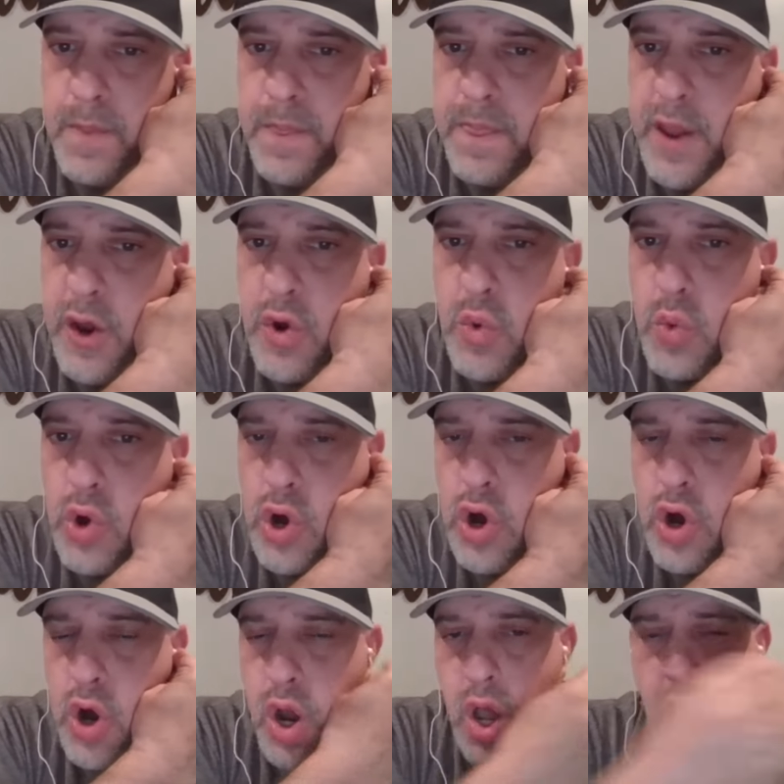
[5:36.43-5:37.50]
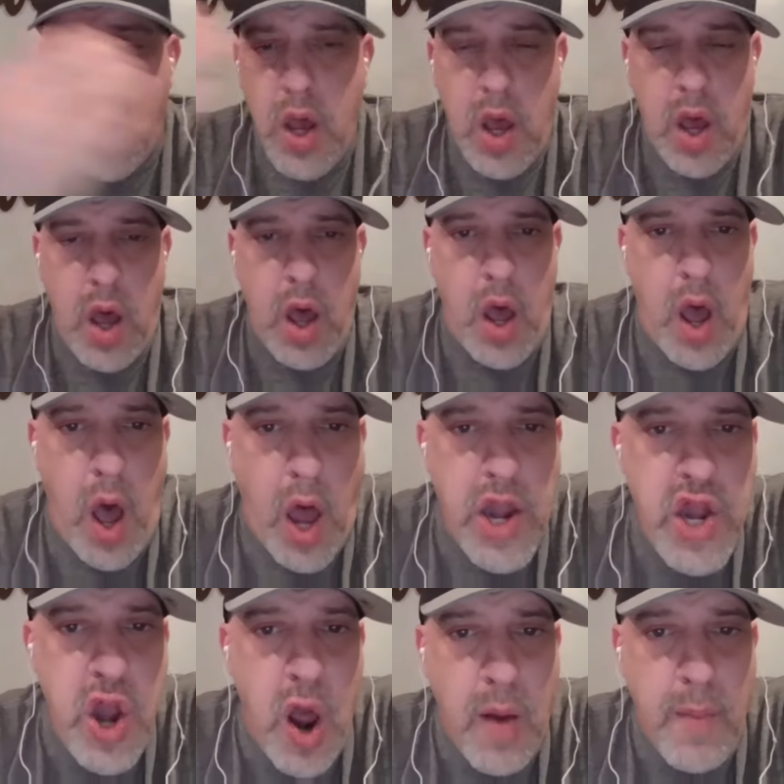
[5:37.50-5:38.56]
there were a
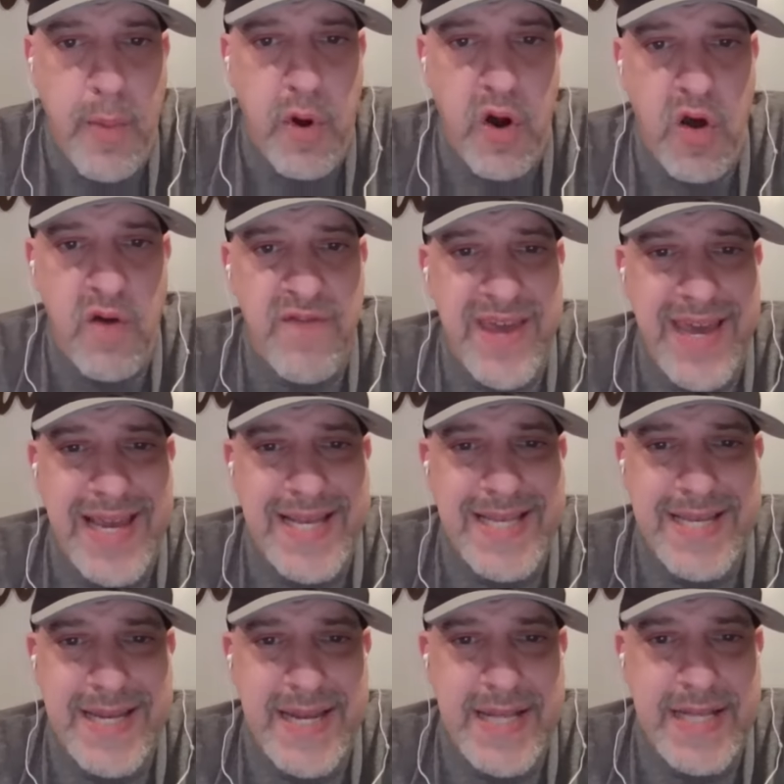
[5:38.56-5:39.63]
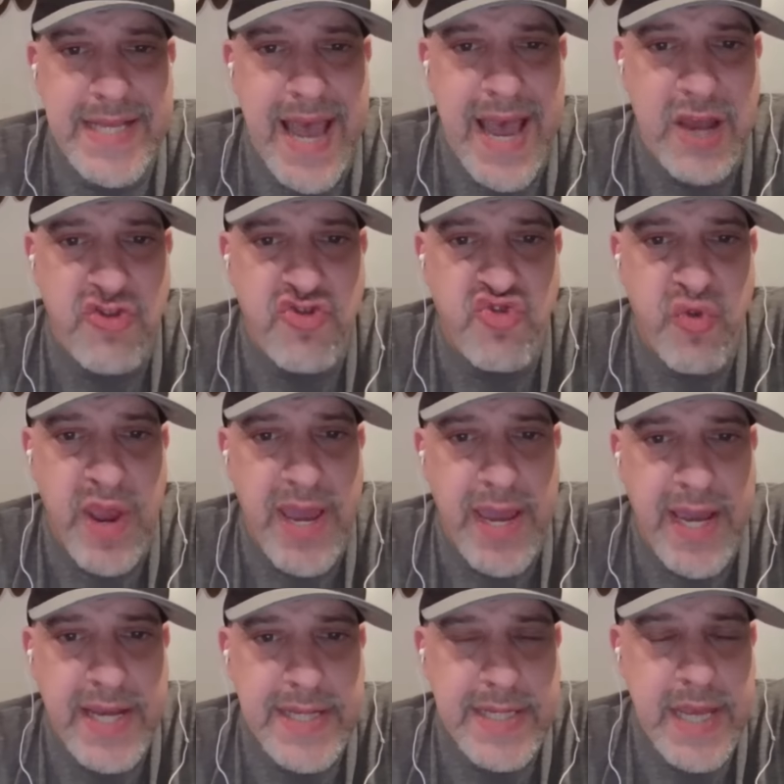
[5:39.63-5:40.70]
number of incidents at
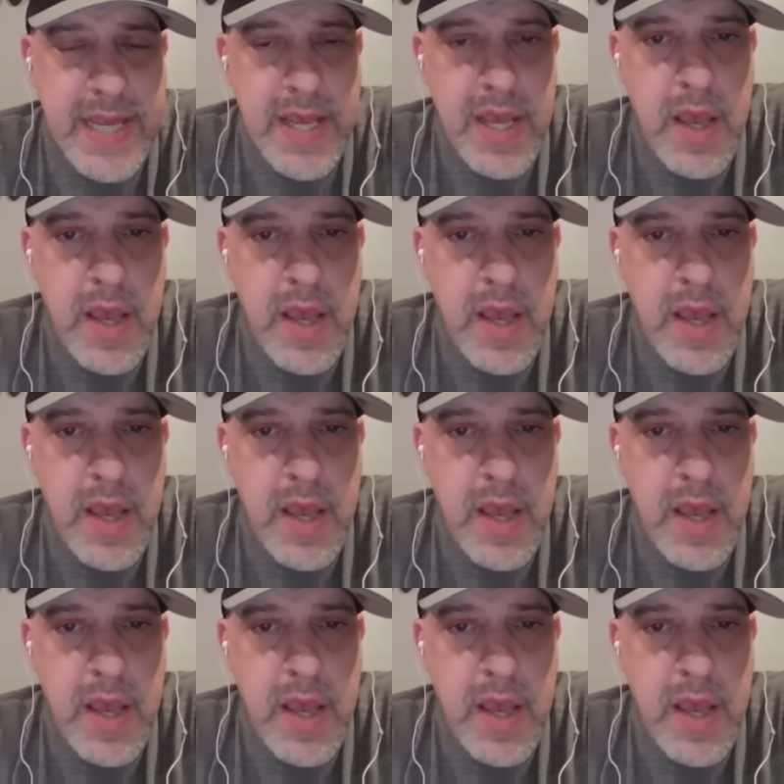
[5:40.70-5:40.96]
drake's